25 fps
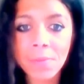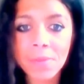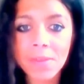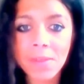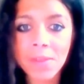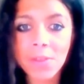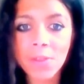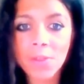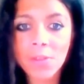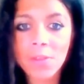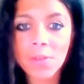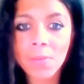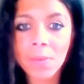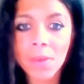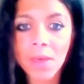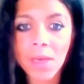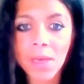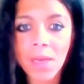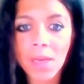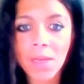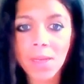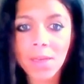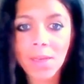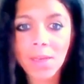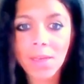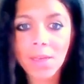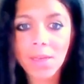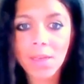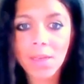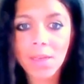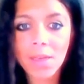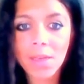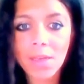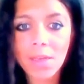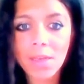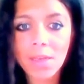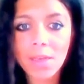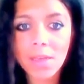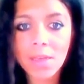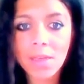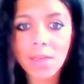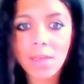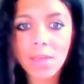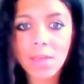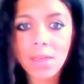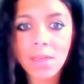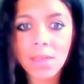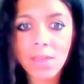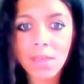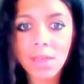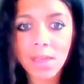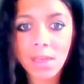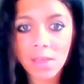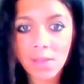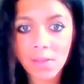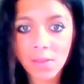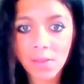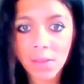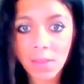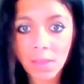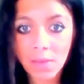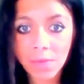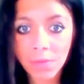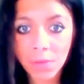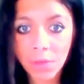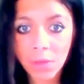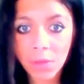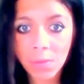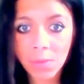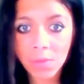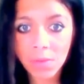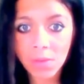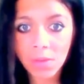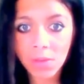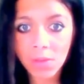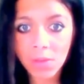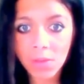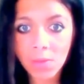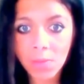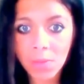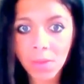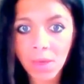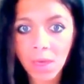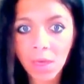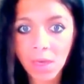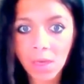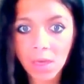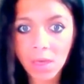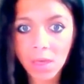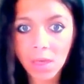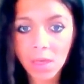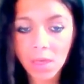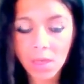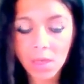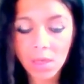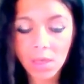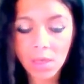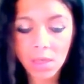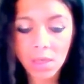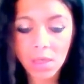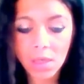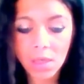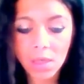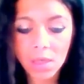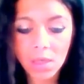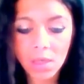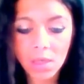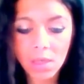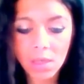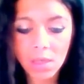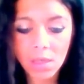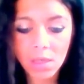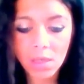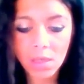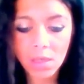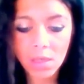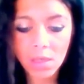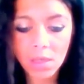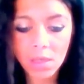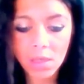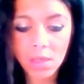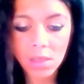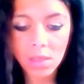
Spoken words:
don't know, it's a very difficult position to be in. It's a difficult position to be in.